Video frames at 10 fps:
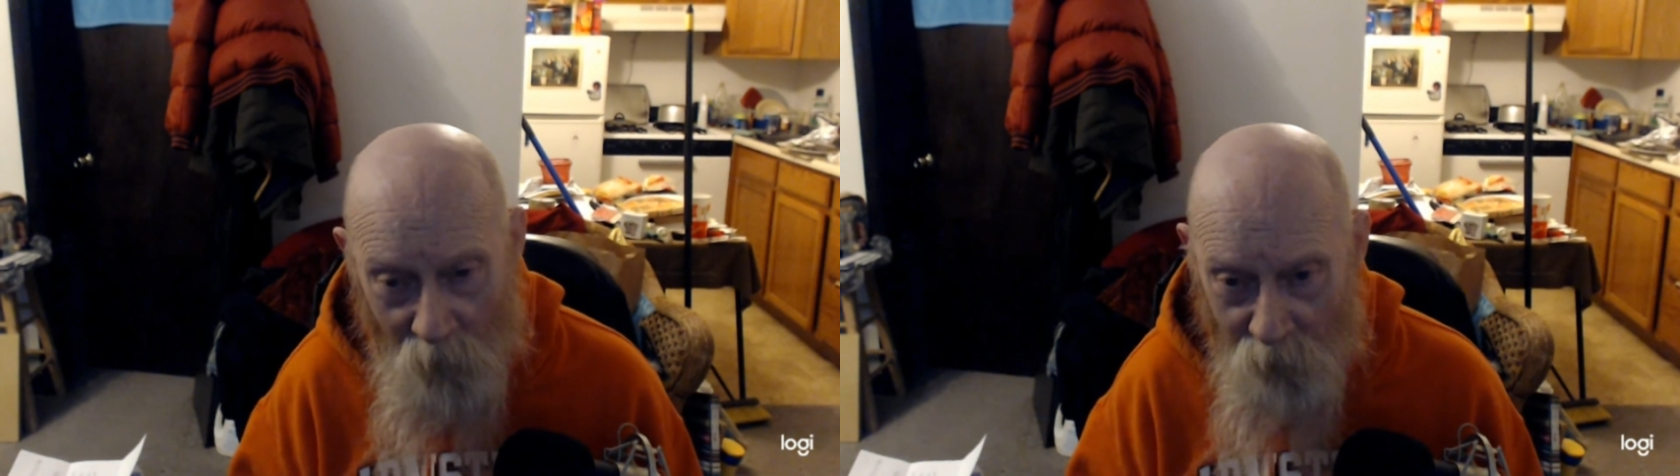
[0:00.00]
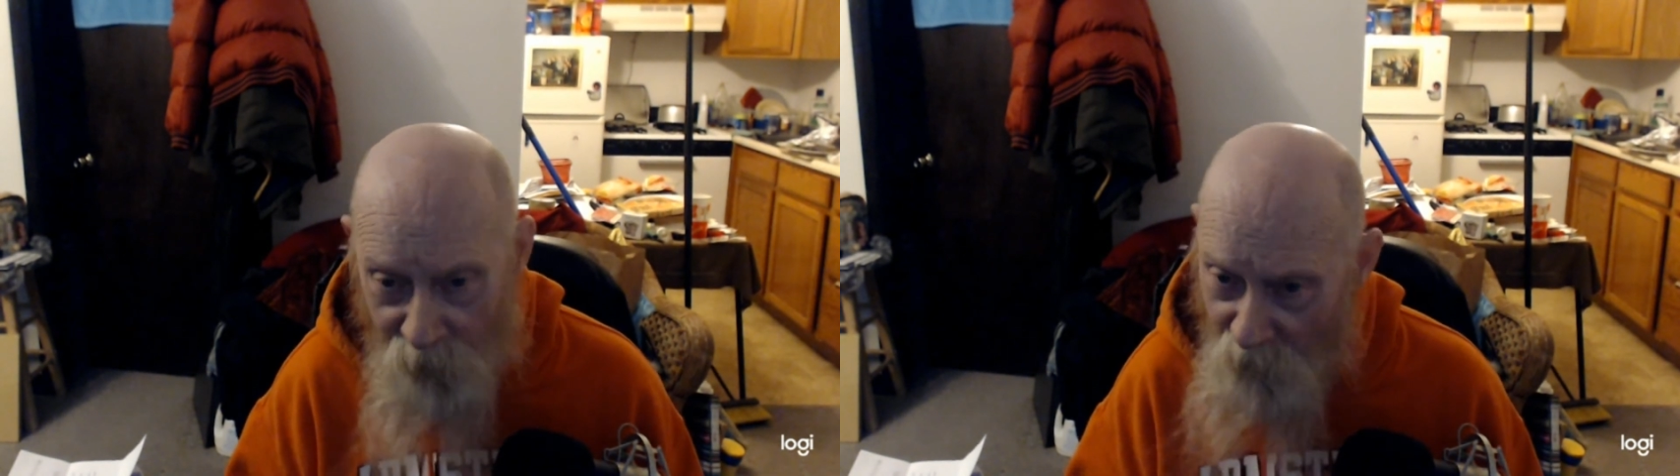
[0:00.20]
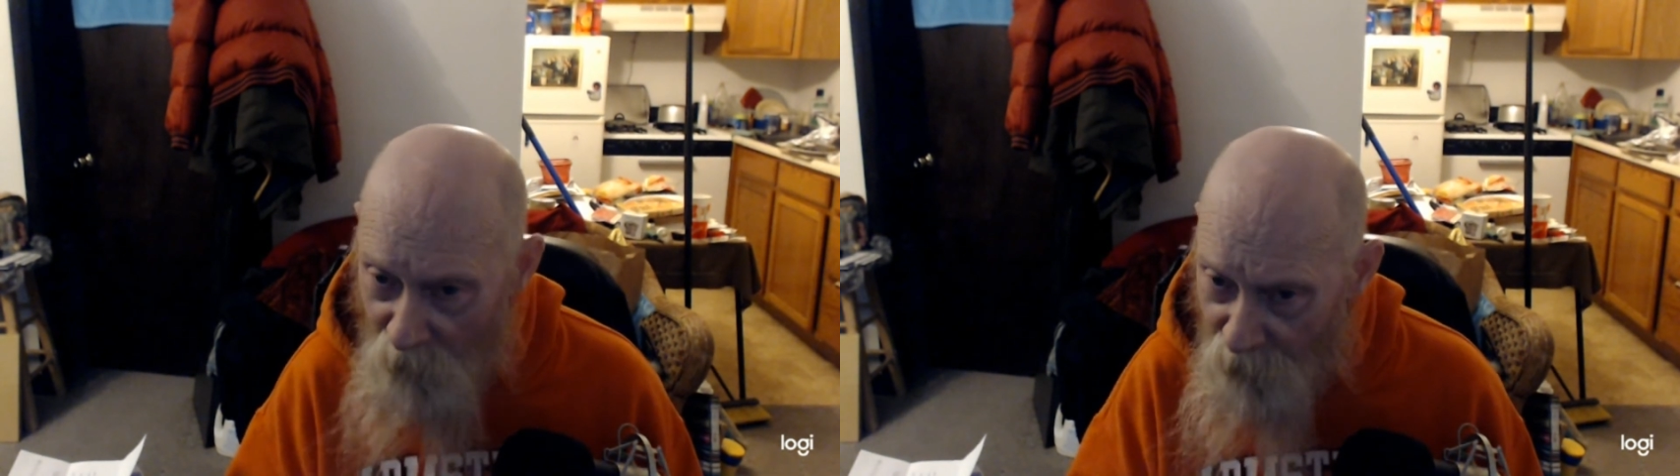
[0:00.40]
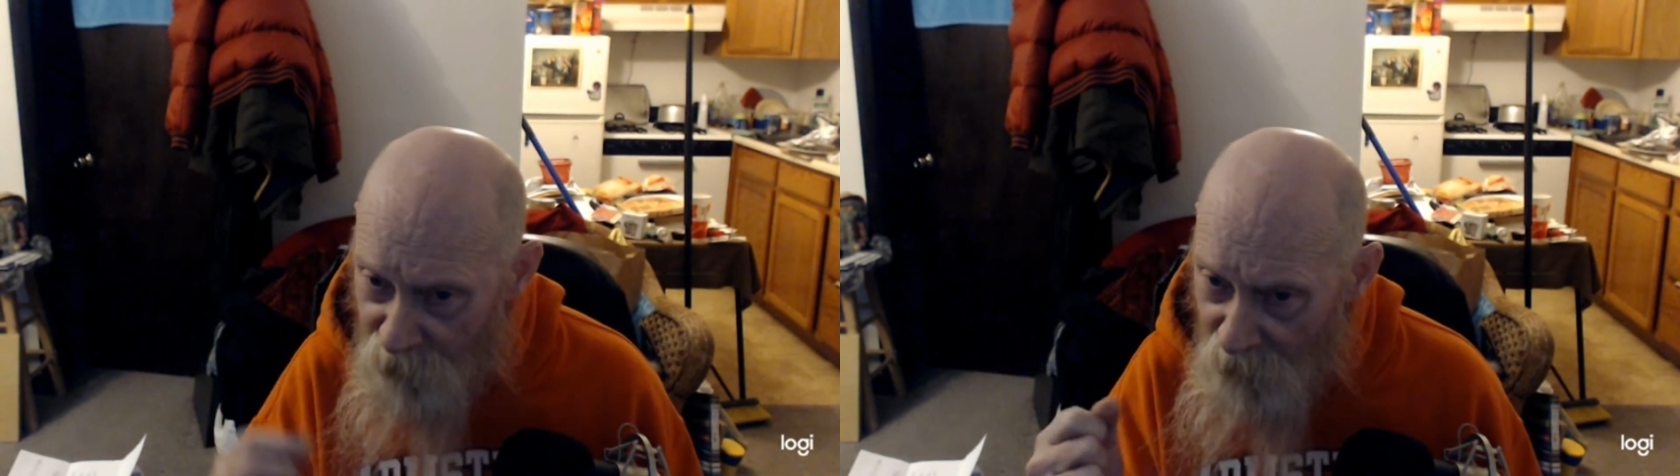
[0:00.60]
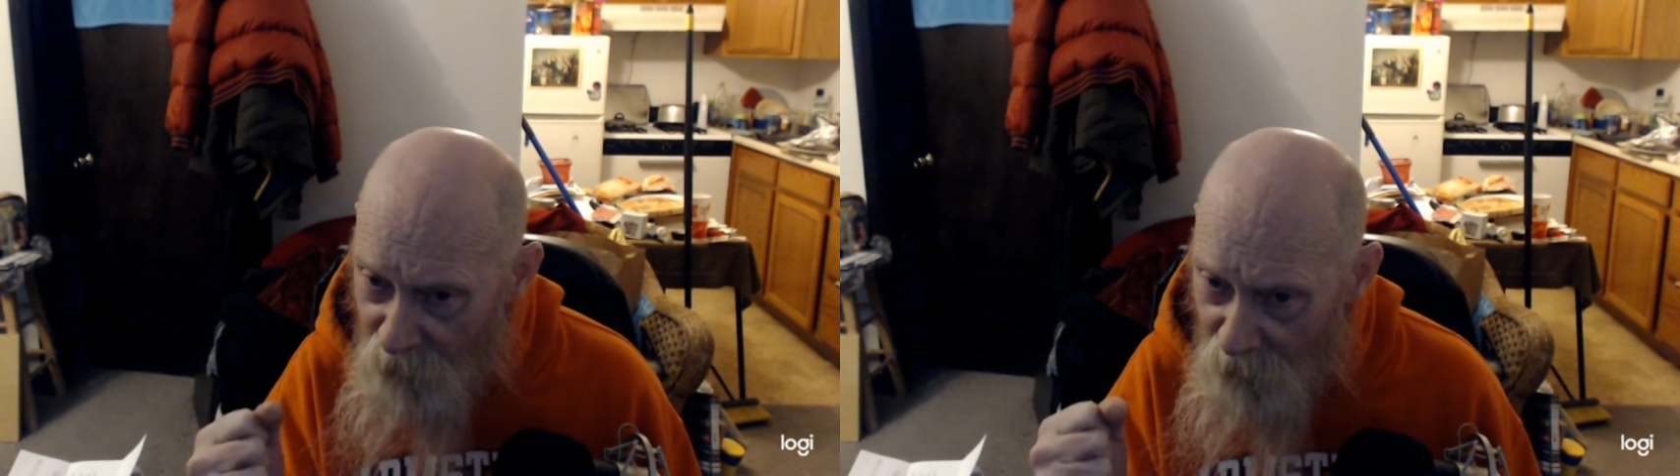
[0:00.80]
The
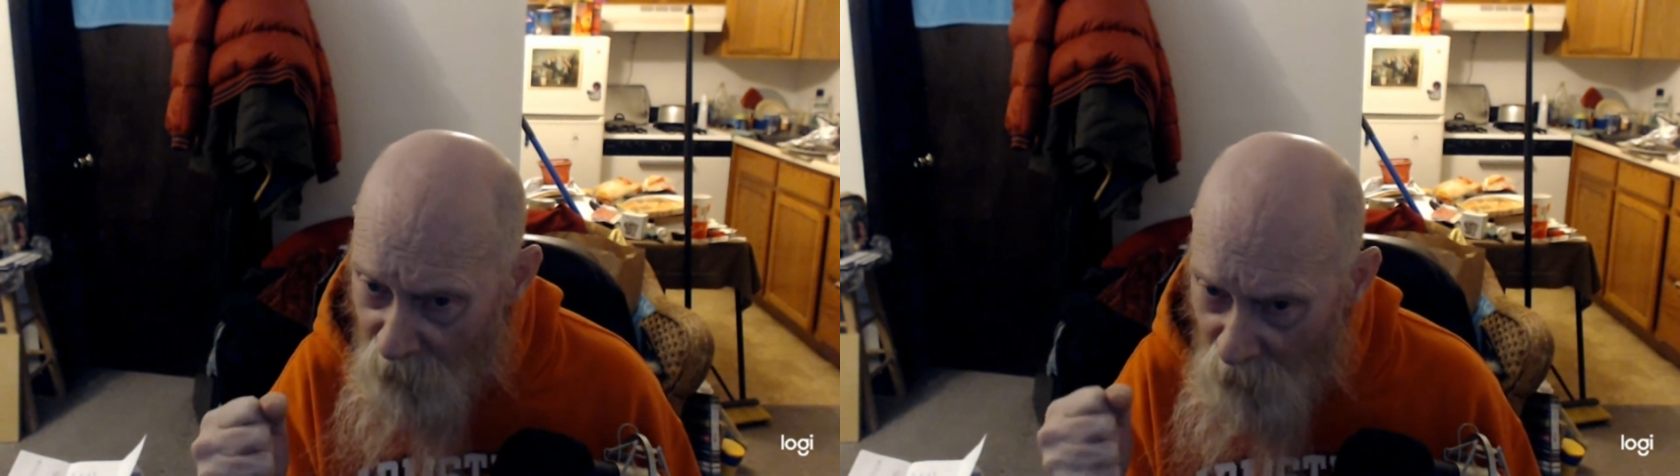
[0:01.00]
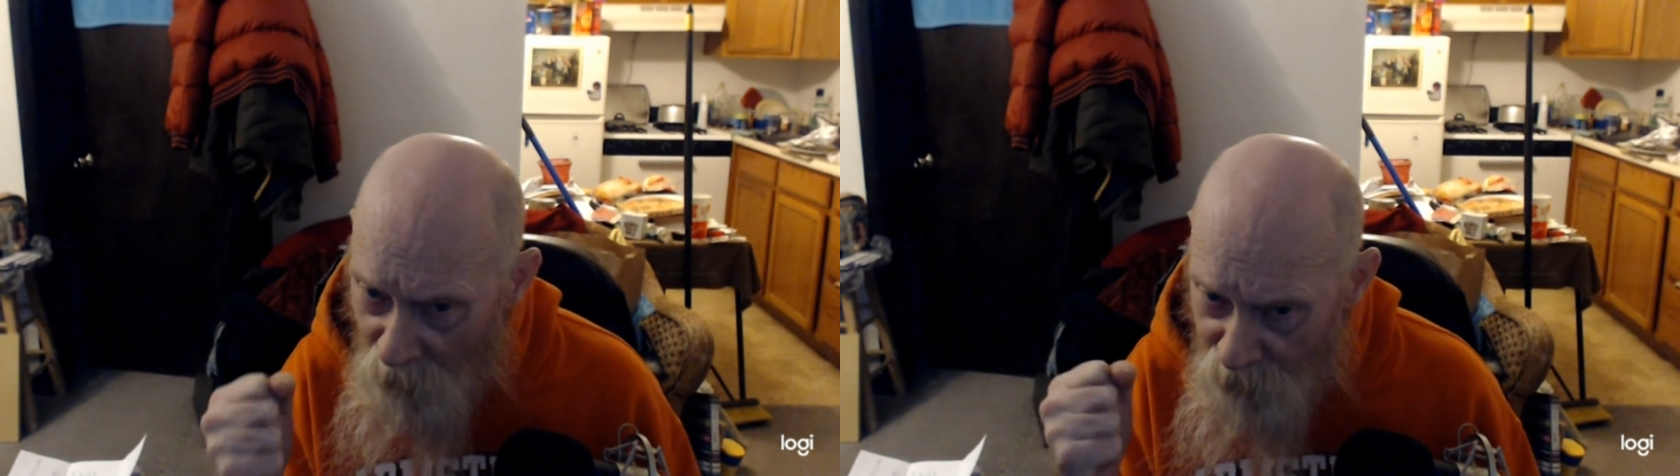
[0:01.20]
guaranteeing the